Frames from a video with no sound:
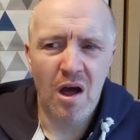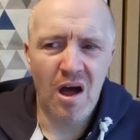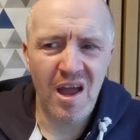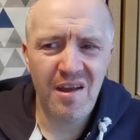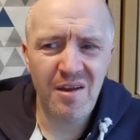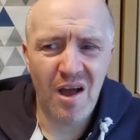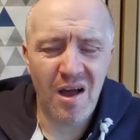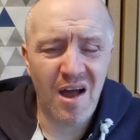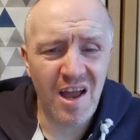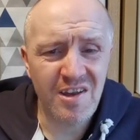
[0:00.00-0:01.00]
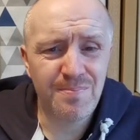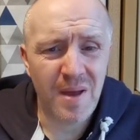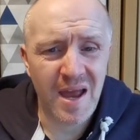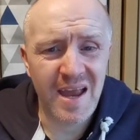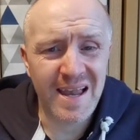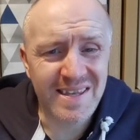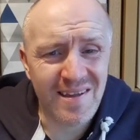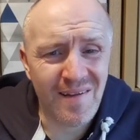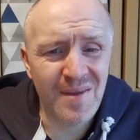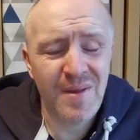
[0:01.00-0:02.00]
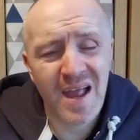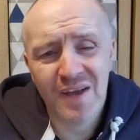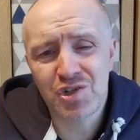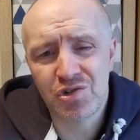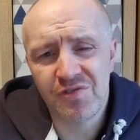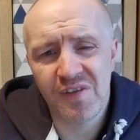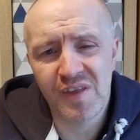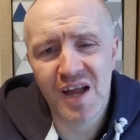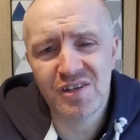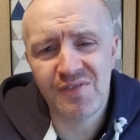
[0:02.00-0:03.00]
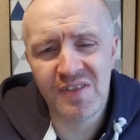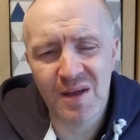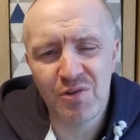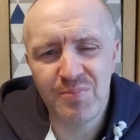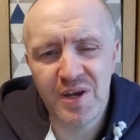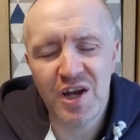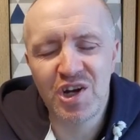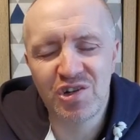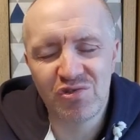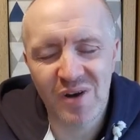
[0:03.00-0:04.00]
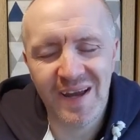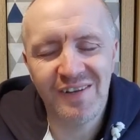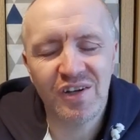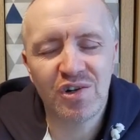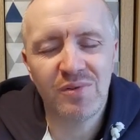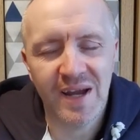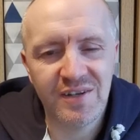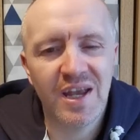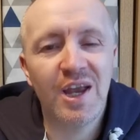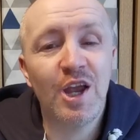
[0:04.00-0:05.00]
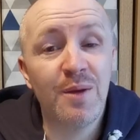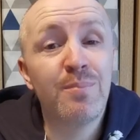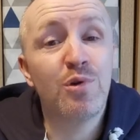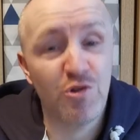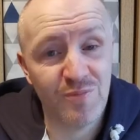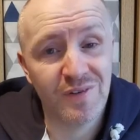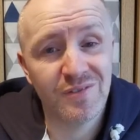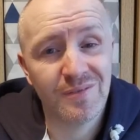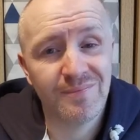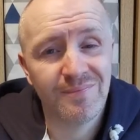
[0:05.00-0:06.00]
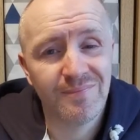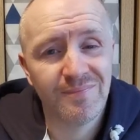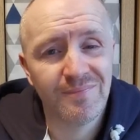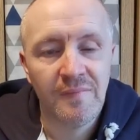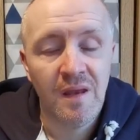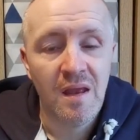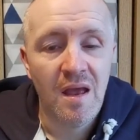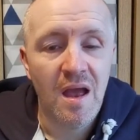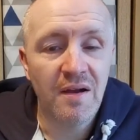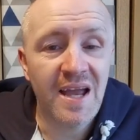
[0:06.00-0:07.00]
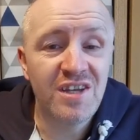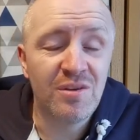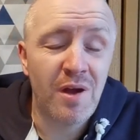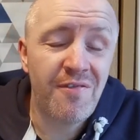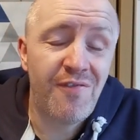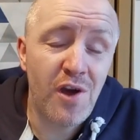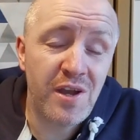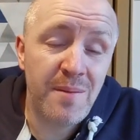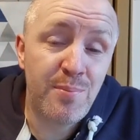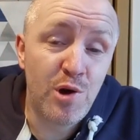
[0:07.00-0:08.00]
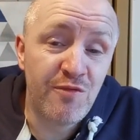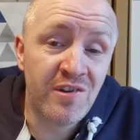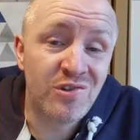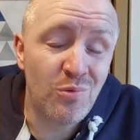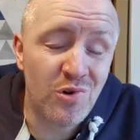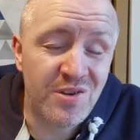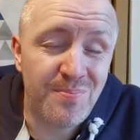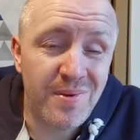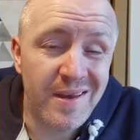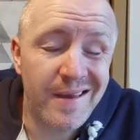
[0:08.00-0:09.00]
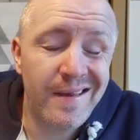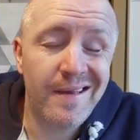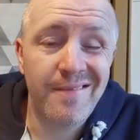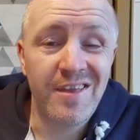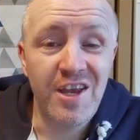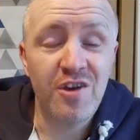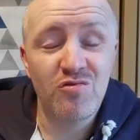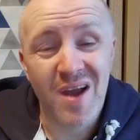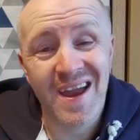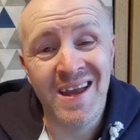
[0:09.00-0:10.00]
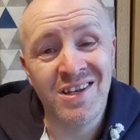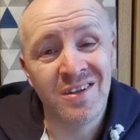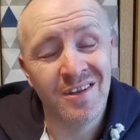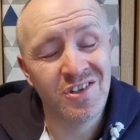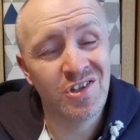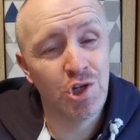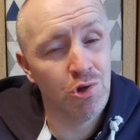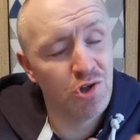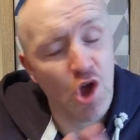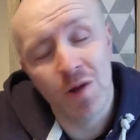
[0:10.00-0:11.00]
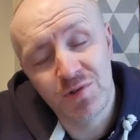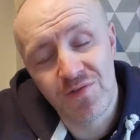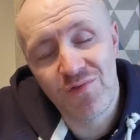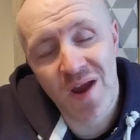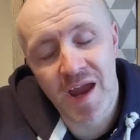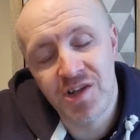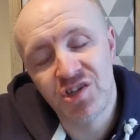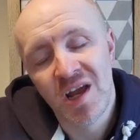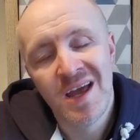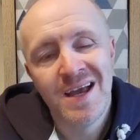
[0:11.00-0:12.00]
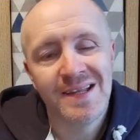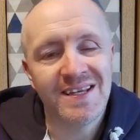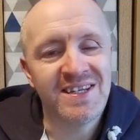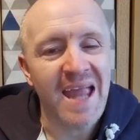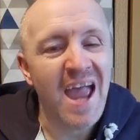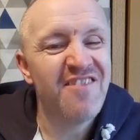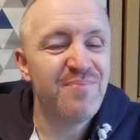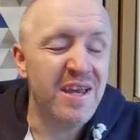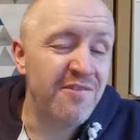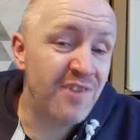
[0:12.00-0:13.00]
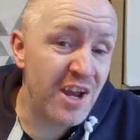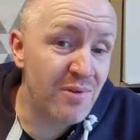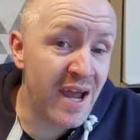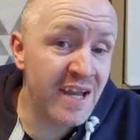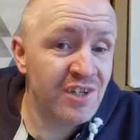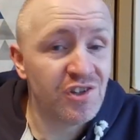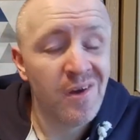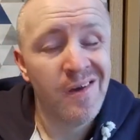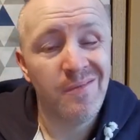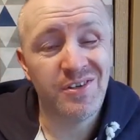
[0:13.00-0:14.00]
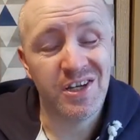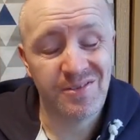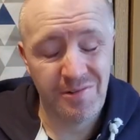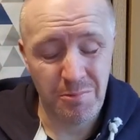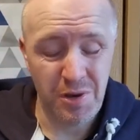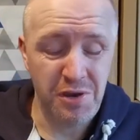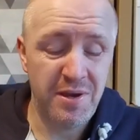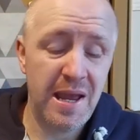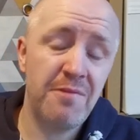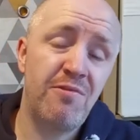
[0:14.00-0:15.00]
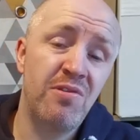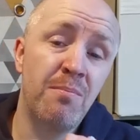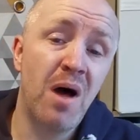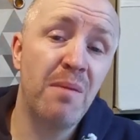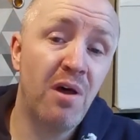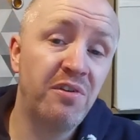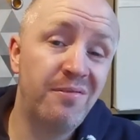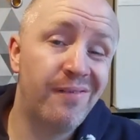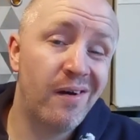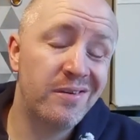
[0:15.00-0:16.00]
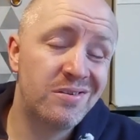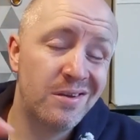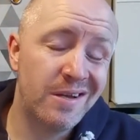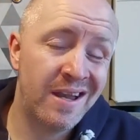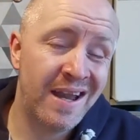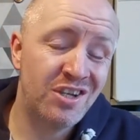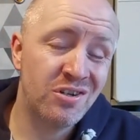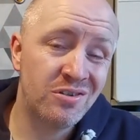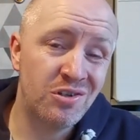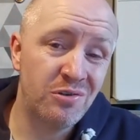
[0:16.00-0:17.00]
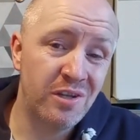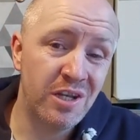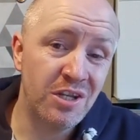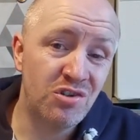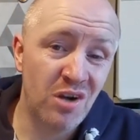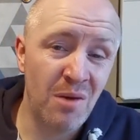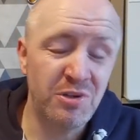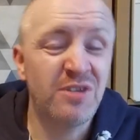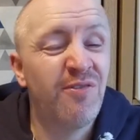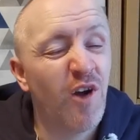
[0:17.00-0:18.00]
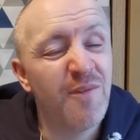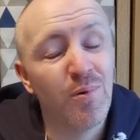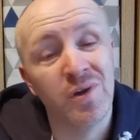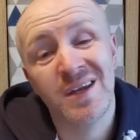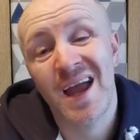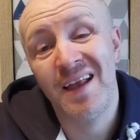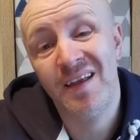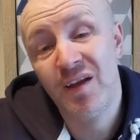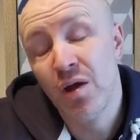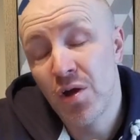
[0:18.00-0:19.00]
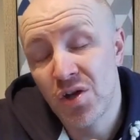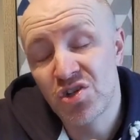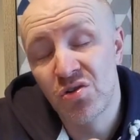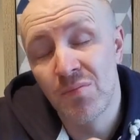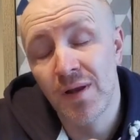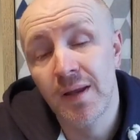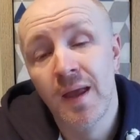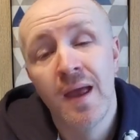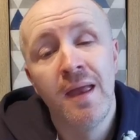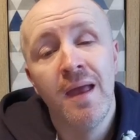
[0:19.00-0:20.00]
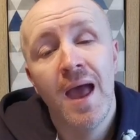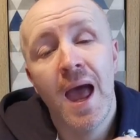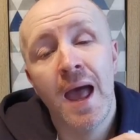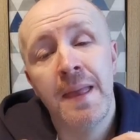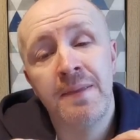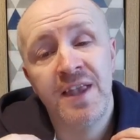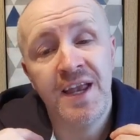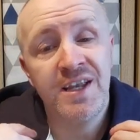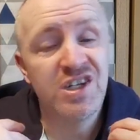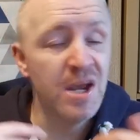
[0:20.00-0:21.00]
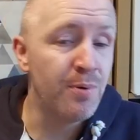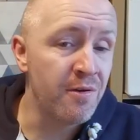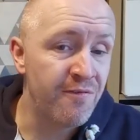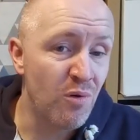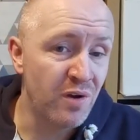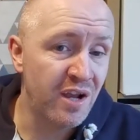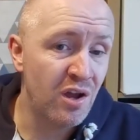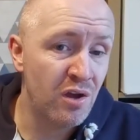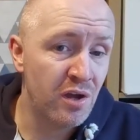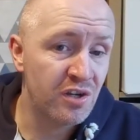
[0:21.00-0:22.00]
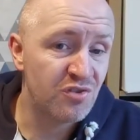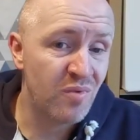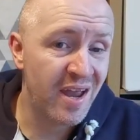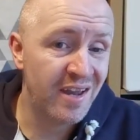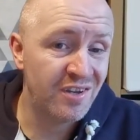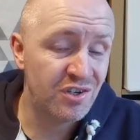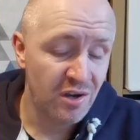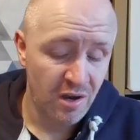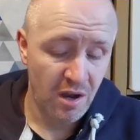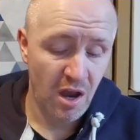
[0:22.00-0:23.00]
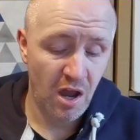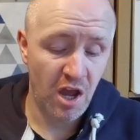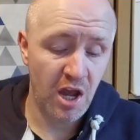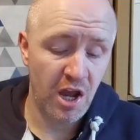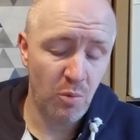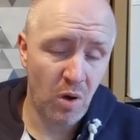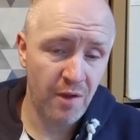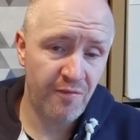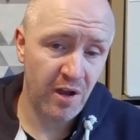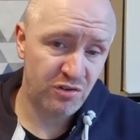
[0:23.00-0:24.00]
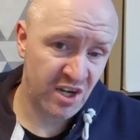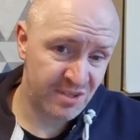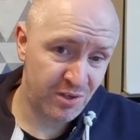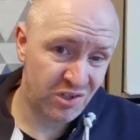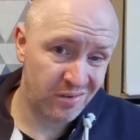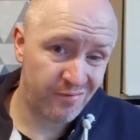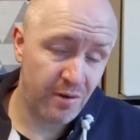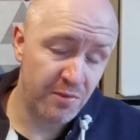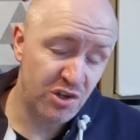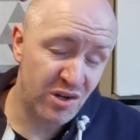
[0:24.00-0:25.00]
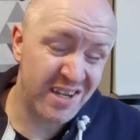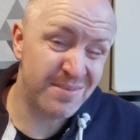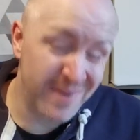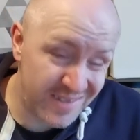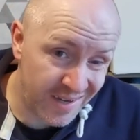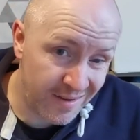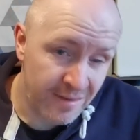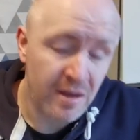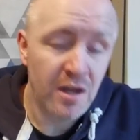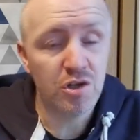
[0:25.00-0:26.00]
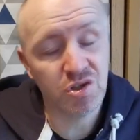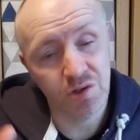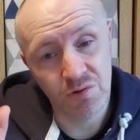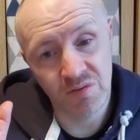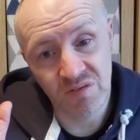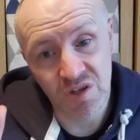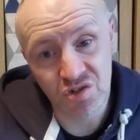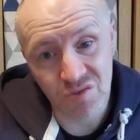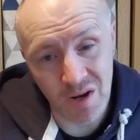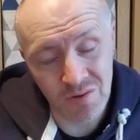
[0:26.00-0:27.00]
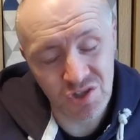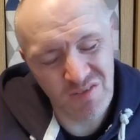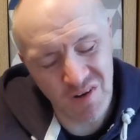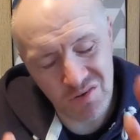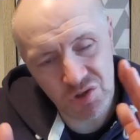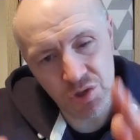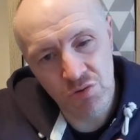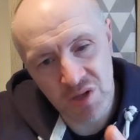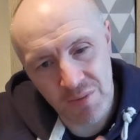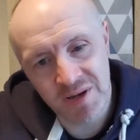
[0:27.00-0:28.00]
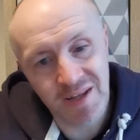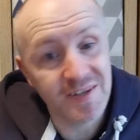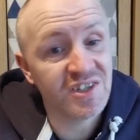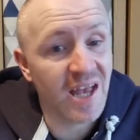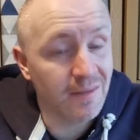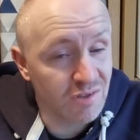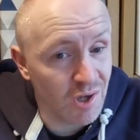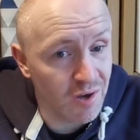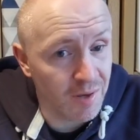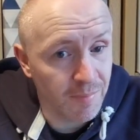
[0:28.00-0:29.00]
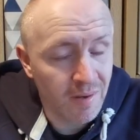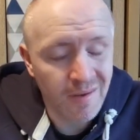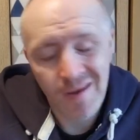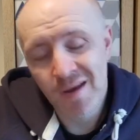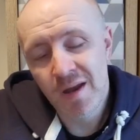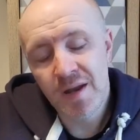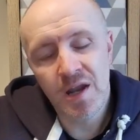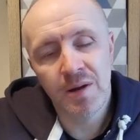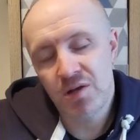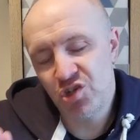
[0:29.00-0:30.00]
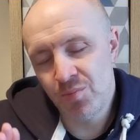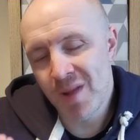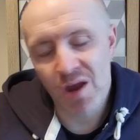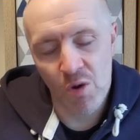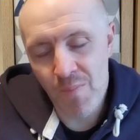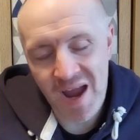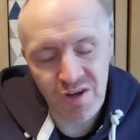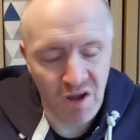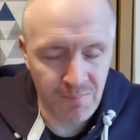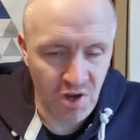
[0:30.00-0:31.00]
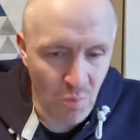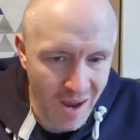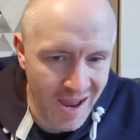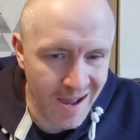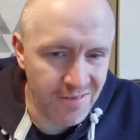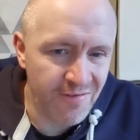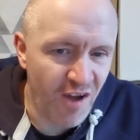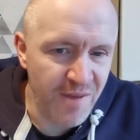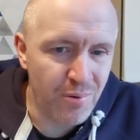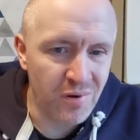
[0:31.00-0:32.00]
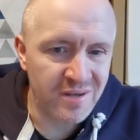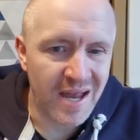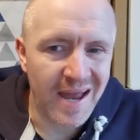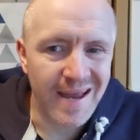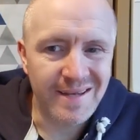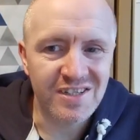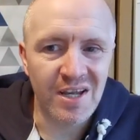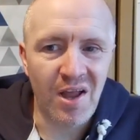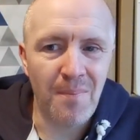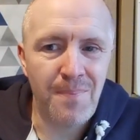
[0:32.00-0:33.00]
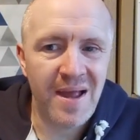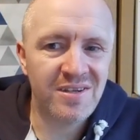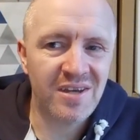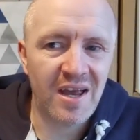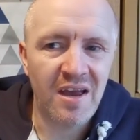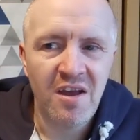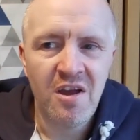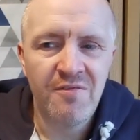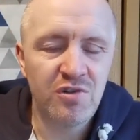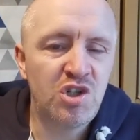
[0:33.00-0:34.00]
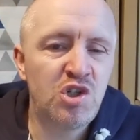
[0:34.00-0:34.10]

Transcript: I'd pay a tiny bit extra for that. I think that would be a great improvement. Okay, so my third improvement would be the range. And there's 2 types of range. There's the FPV range, which is what you get from the mobile device connection to the drone, which is 5.8 gigahertz normally, and the 2.4 gigahertz range Wi-Fi transmission from the transmitter to the drone. So you've got 2 going at the same time. Now, as you may or may not be aware, the 5.8 is a lot better for